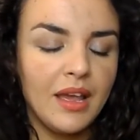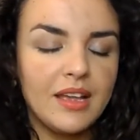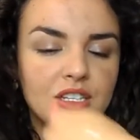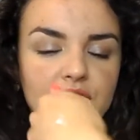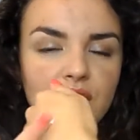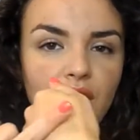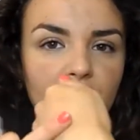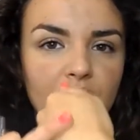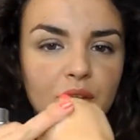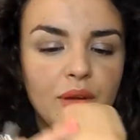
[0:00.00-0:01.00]
It's just a
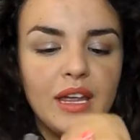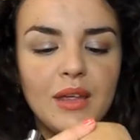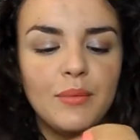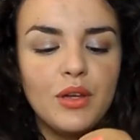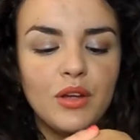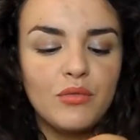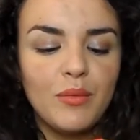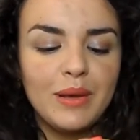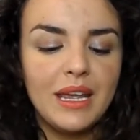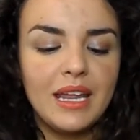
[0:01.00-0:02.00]
light cream. You can
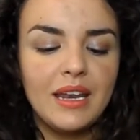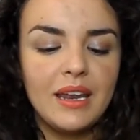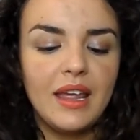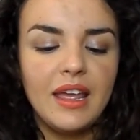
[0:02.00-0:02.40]
rub it in.